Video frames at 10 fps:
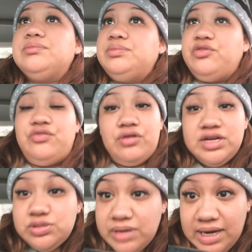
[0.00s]
before
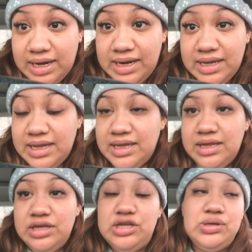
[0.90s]
it's ready,
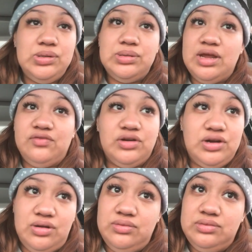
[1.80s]
you never
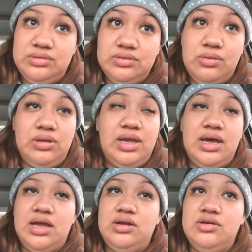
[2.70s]
know. Only
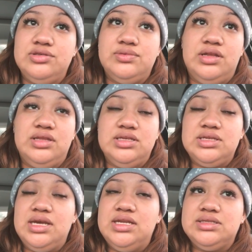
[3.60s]
God knows when this
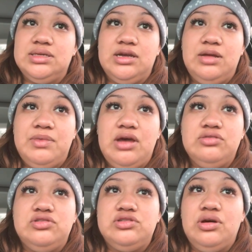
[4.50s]
kid is going to come
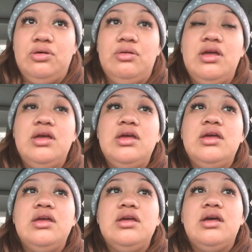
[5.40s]
out. So
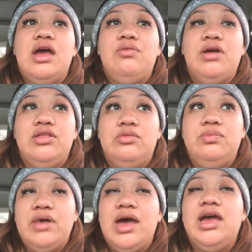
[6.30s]
I
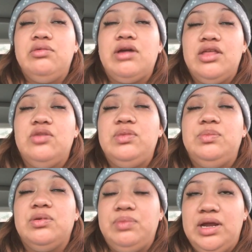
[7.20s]
rather be
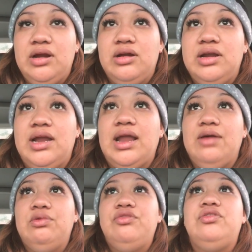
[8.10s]
prepared, and I
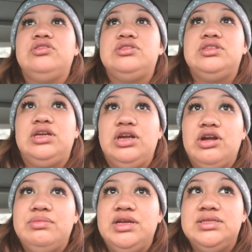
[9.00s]
will feel secure
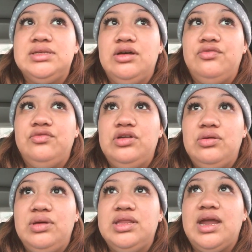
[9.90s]
in myself
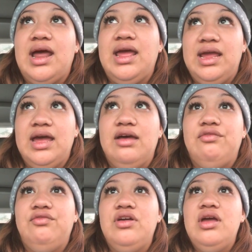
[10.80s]
knowing that I
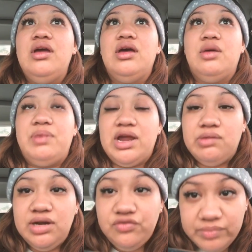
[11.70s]
have a bag
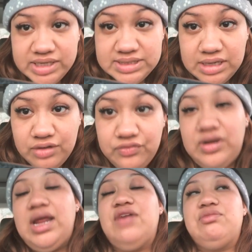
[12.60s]
ready for myself
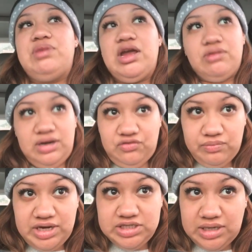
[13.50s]
and I have a bag ready for
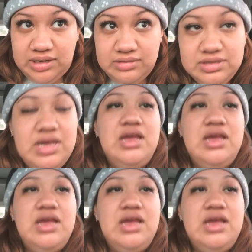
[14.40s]
my child,